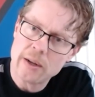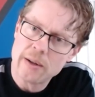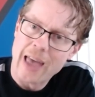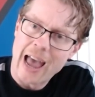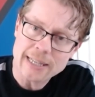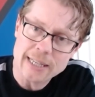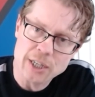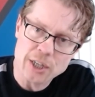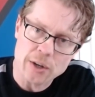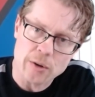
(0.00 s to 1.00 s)

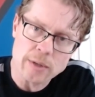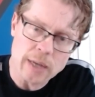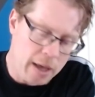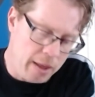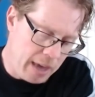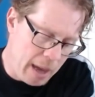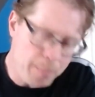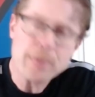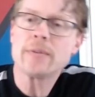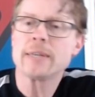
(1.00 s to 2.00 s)
attitude. The
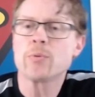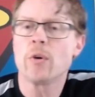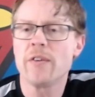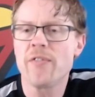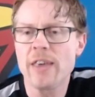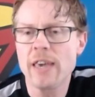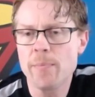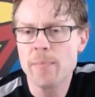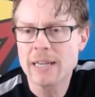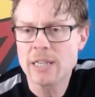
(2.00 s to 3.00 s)
Emperor is one of the
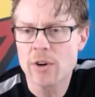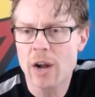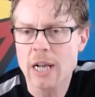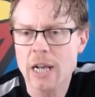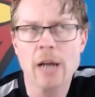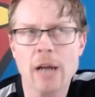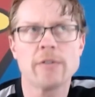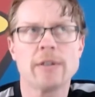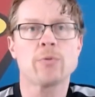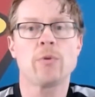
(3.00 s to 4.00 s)
major arcana. It's
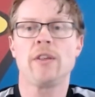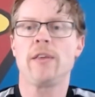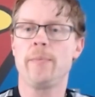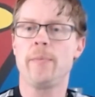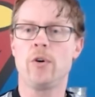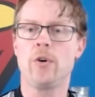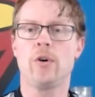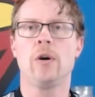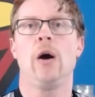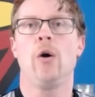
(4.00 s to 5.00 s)
one of the more,
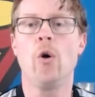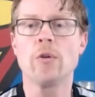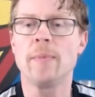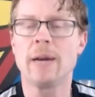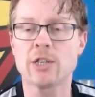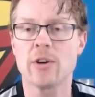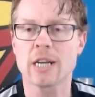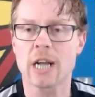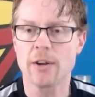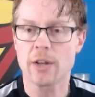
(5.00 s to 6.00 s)
all of the major
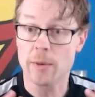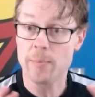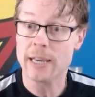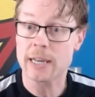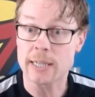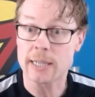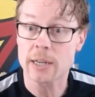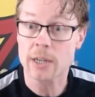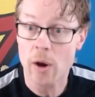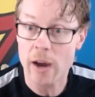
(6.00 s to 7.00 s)
arcana can be considered
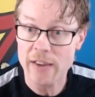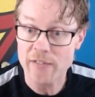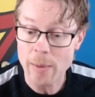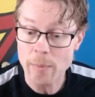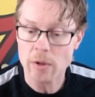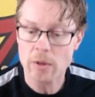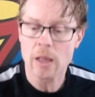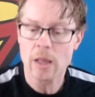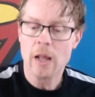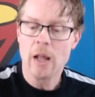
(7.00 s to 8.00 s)
quite ephemeral.
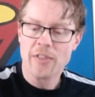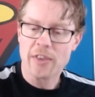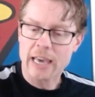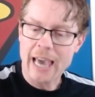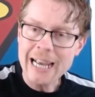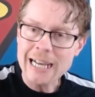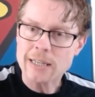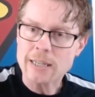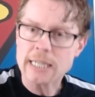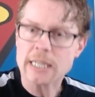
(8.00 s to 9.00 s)
The kings,